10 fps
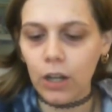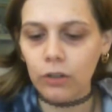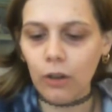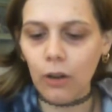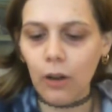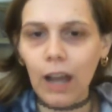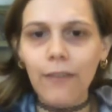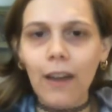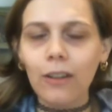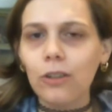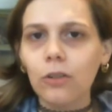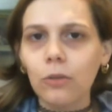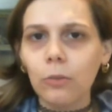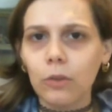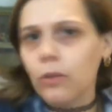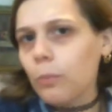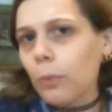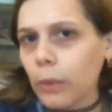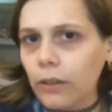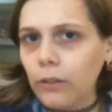So I found it so
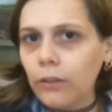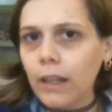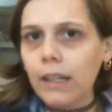super weird,